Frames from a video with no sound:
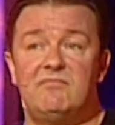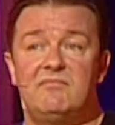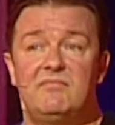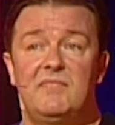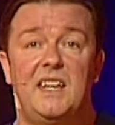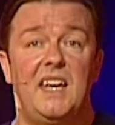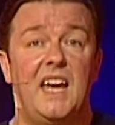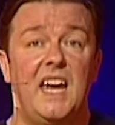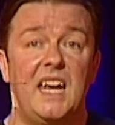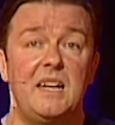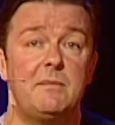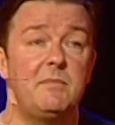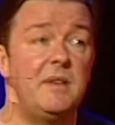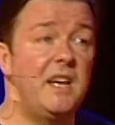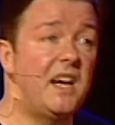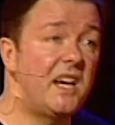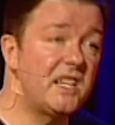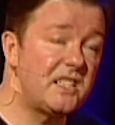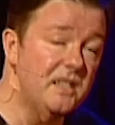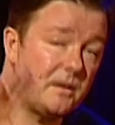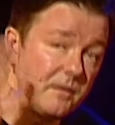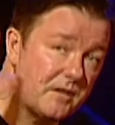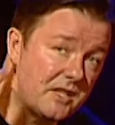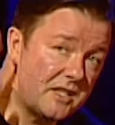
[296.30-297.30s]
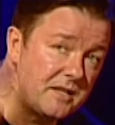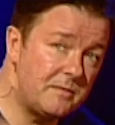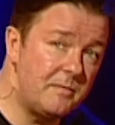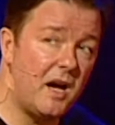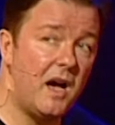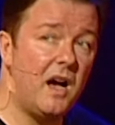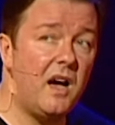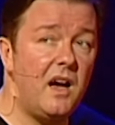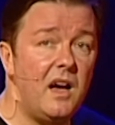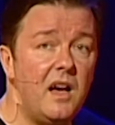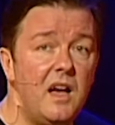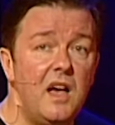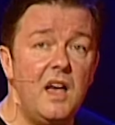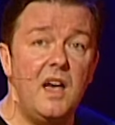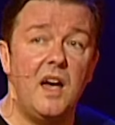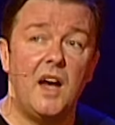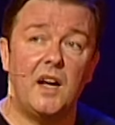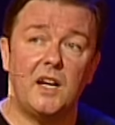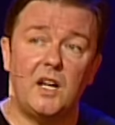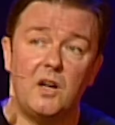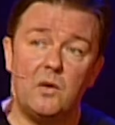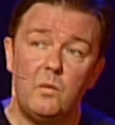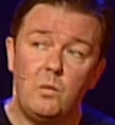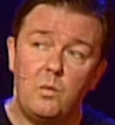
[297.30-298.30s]
He hated me because I was smart,
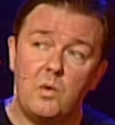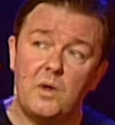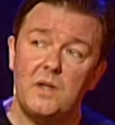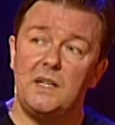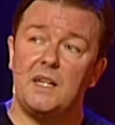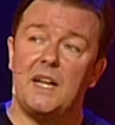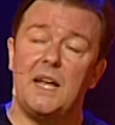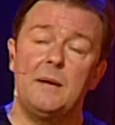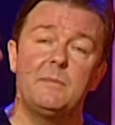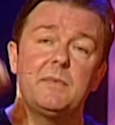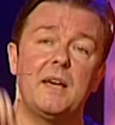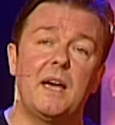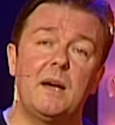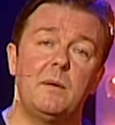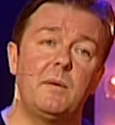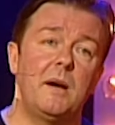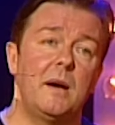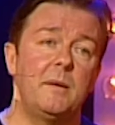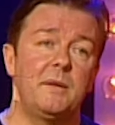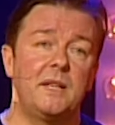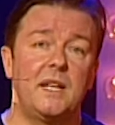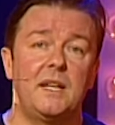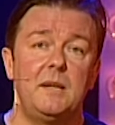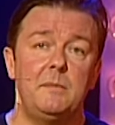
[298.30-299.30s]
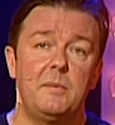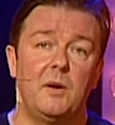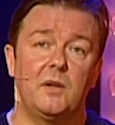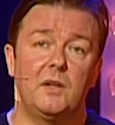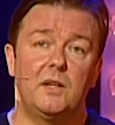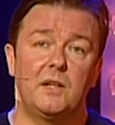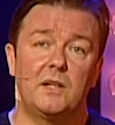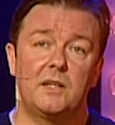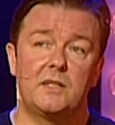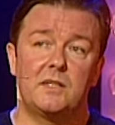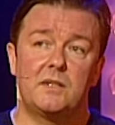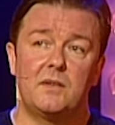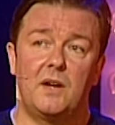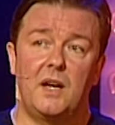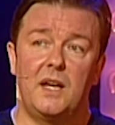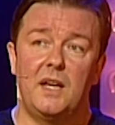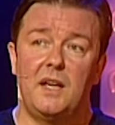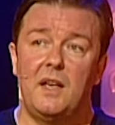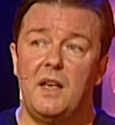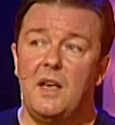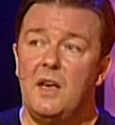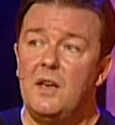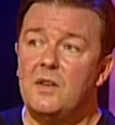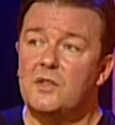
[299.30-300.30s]
and I wouldn't let him get away with any bollocks, right?
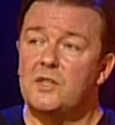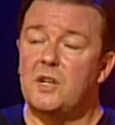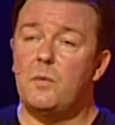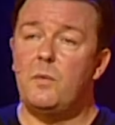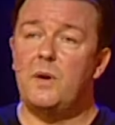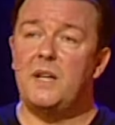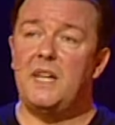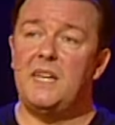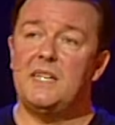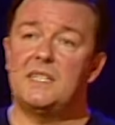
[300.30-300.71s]
So when he